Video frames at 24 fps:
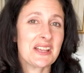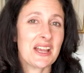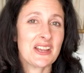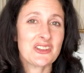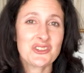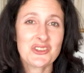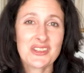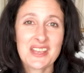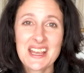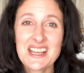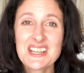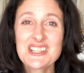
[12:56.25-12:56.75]

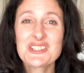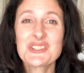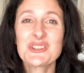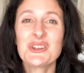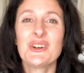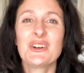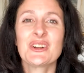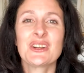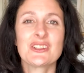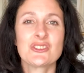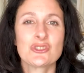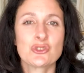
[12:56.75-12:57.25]
educational
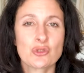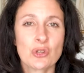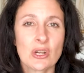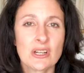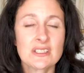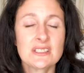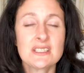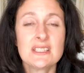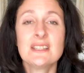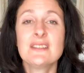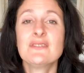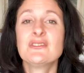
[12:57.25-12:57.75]
and
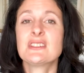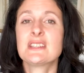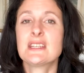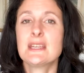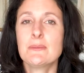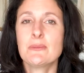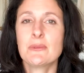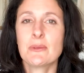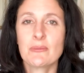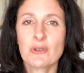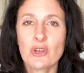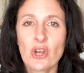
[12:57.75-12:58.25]
constructive to keep
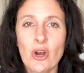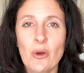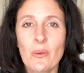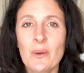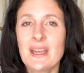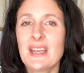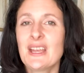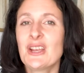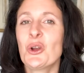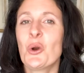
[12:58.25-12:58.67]
them going,